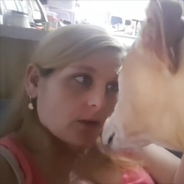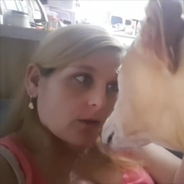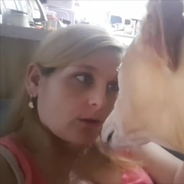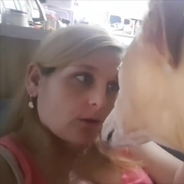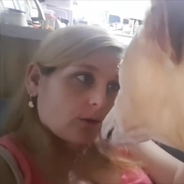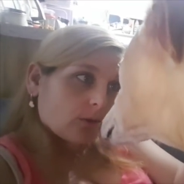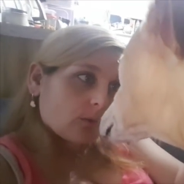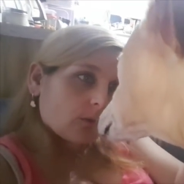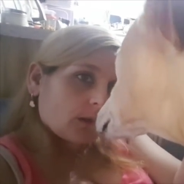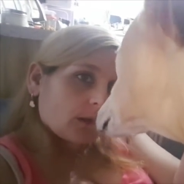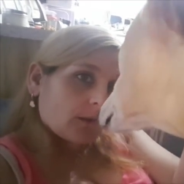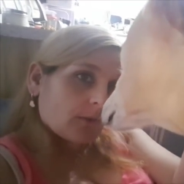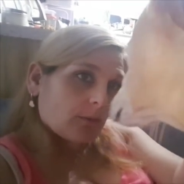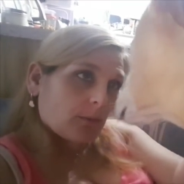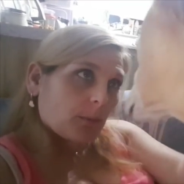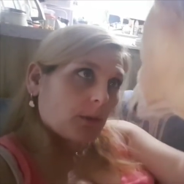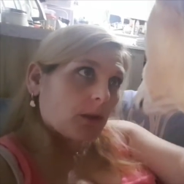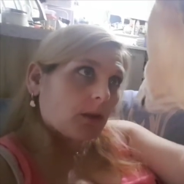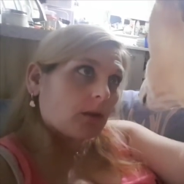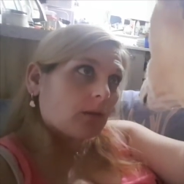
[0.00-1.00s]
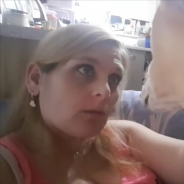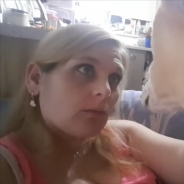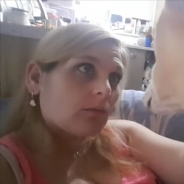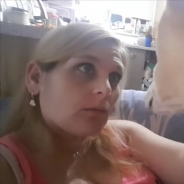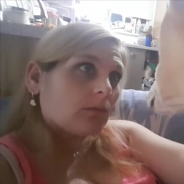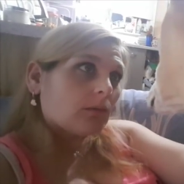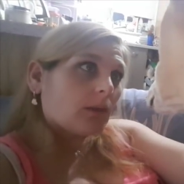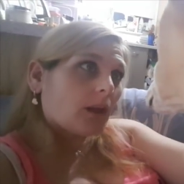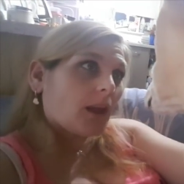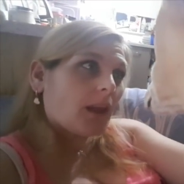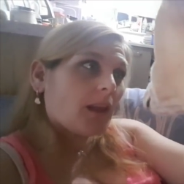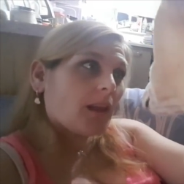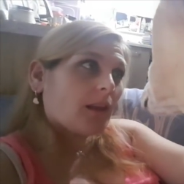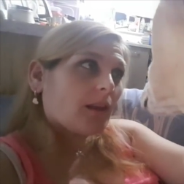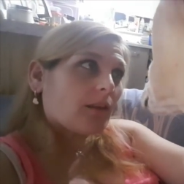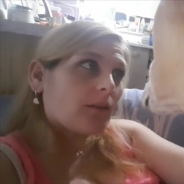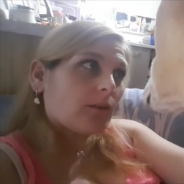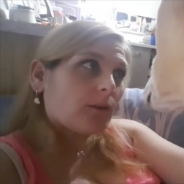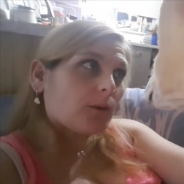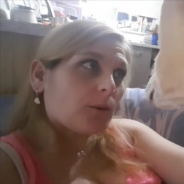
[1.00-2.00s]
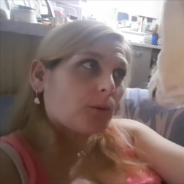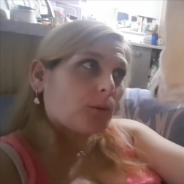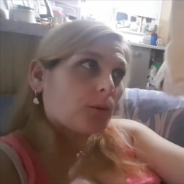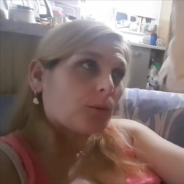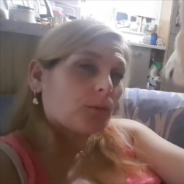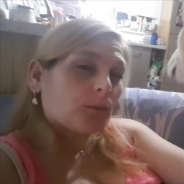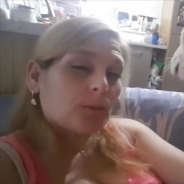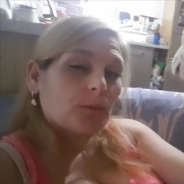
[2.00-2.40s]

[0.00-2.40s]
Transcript: Do you love me? I love you.